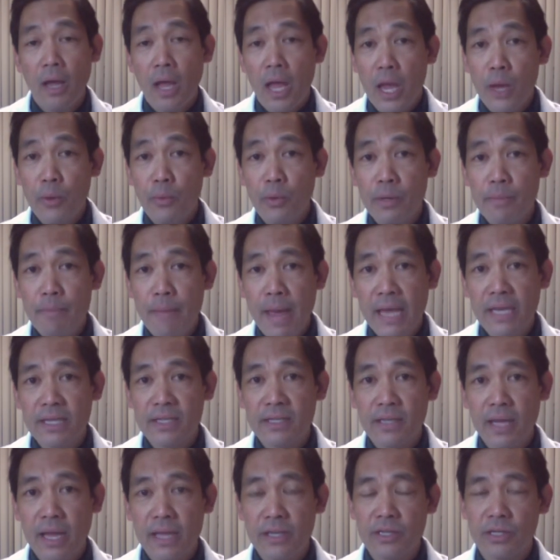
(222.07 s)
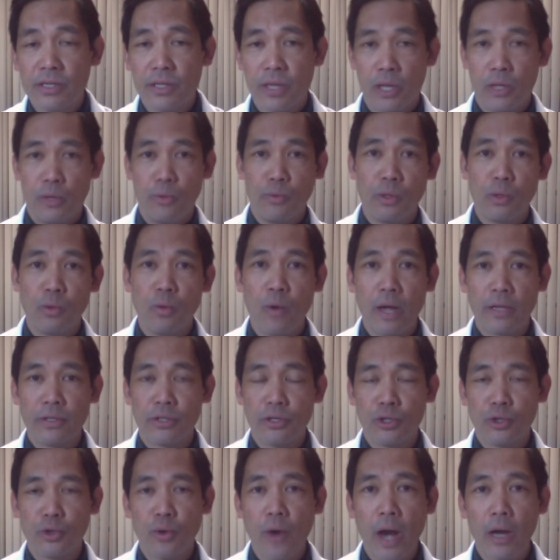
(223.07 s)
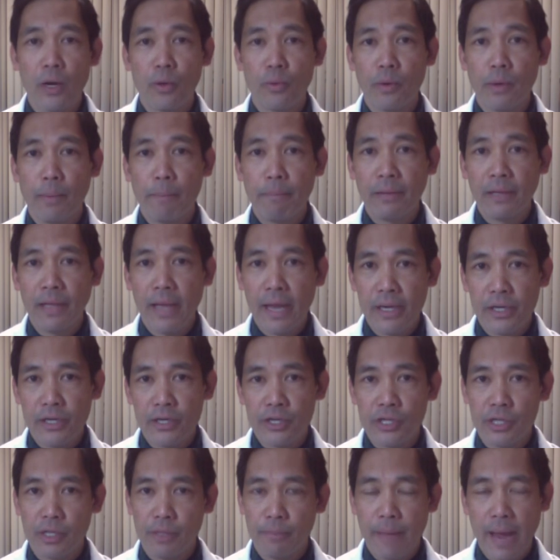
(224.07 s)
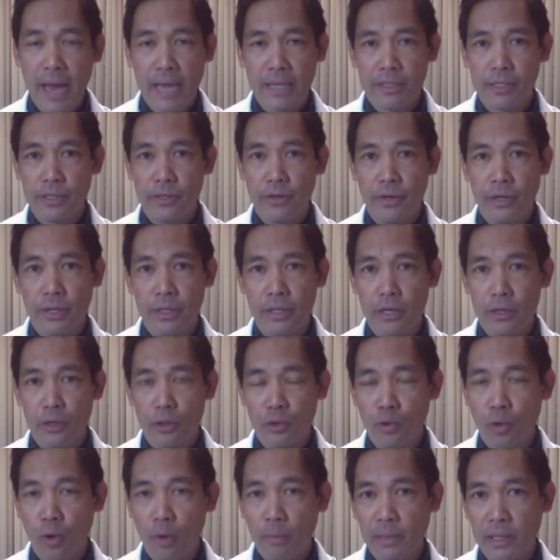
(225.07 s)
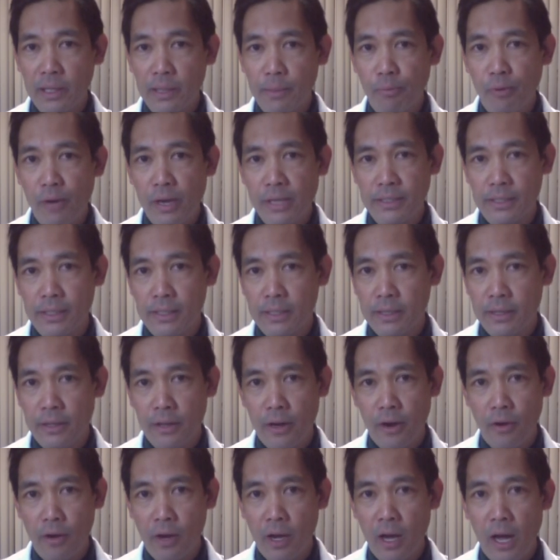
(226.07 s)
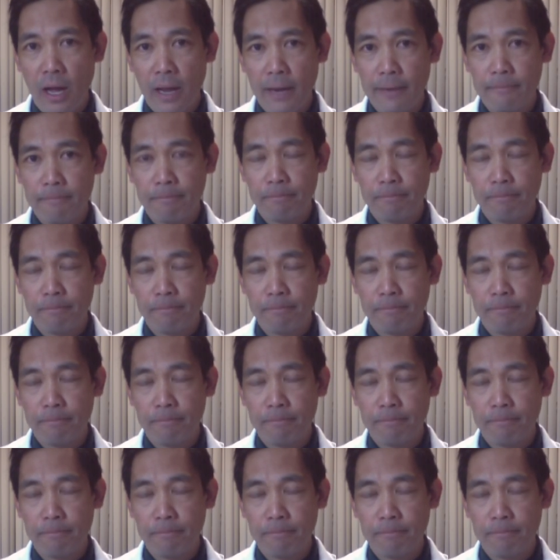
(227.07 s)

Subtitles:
it would make sense that you would want to try to replenish the bacteria that are normally present in their gut.